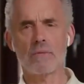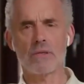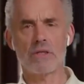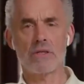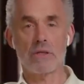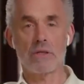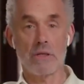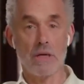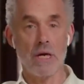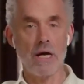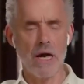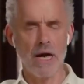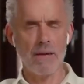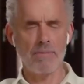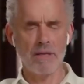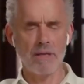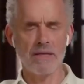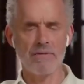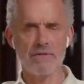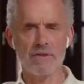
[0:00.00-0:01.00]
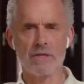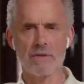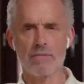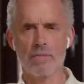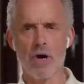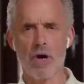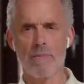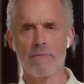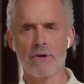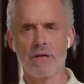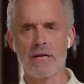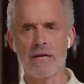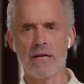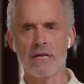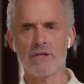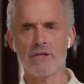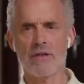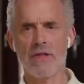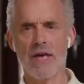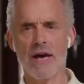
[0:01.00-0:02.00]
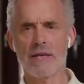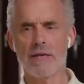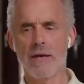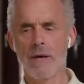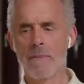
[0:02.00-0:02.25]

which I believe is the proper case, that